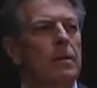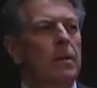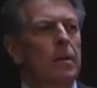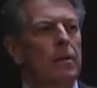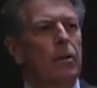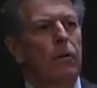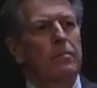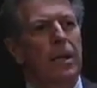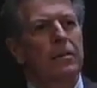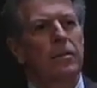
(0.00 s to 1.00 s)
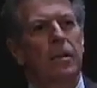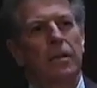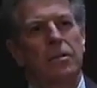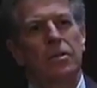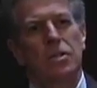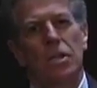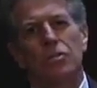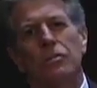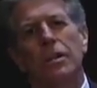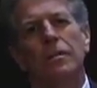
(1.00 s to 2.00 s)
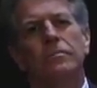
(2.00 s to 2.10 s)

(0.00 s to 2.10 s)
going back to the 18th century.